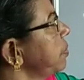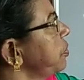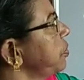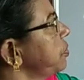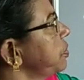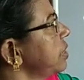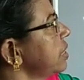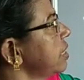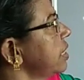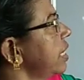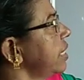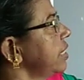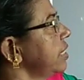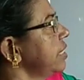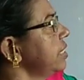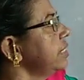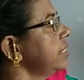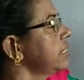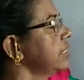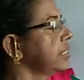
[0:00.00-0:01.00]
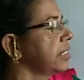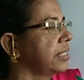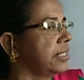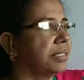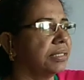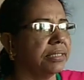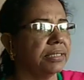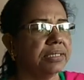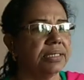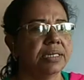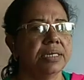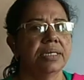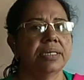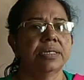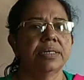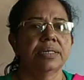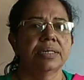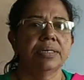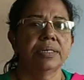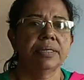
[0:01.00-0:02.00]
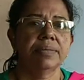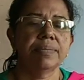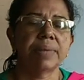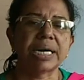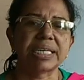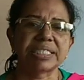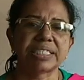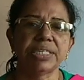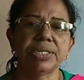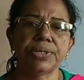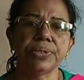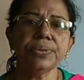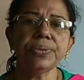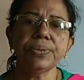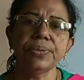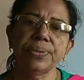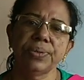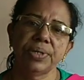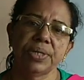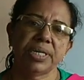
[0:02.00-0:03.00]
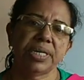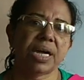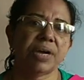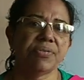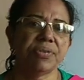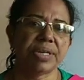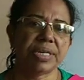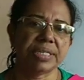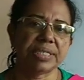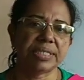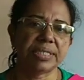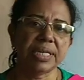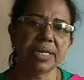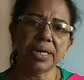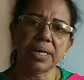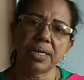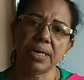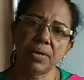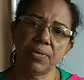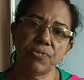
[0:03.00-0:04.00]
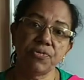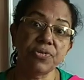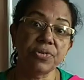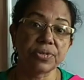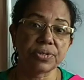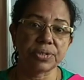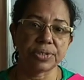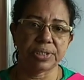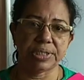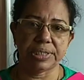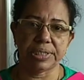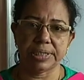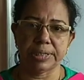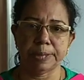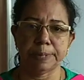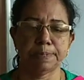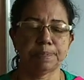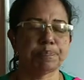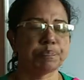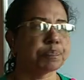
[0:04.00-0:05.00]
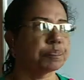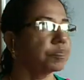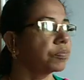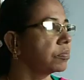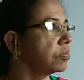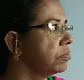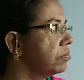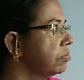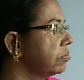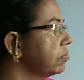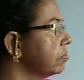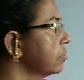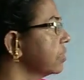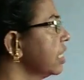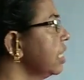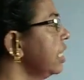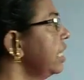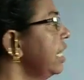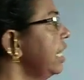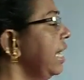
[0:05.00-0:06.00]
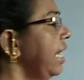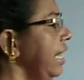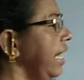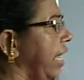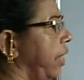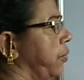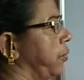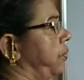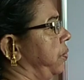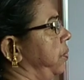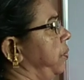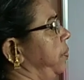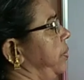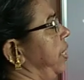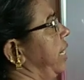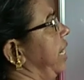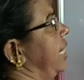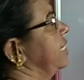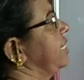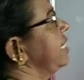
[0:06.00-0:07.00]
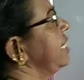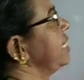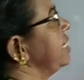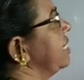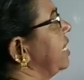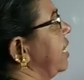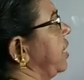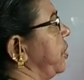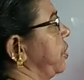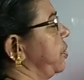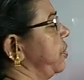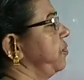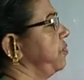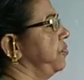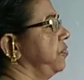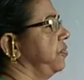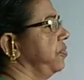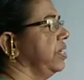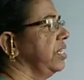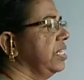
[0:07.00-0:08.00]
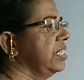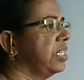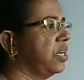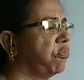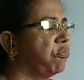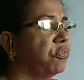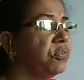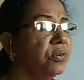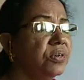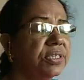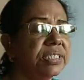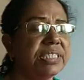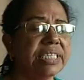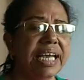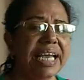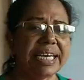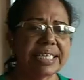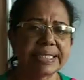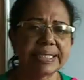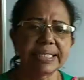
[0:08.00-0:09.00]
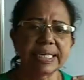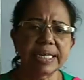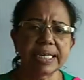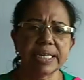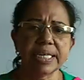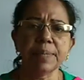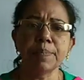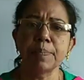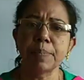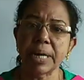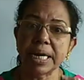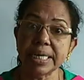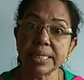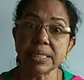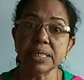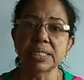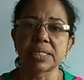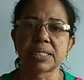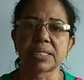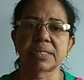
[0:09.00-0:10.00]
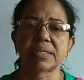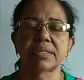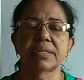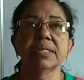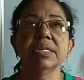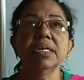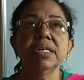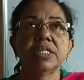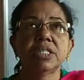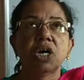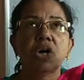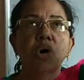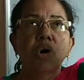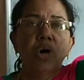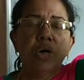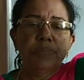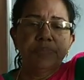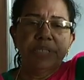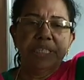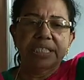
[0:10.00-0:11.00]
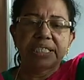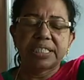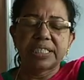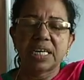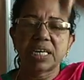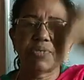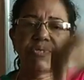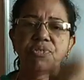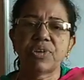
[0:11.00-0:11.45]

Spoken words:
I am using, that is mass into gravitational force. Now, as a result of the force exerting by the earth, the objects are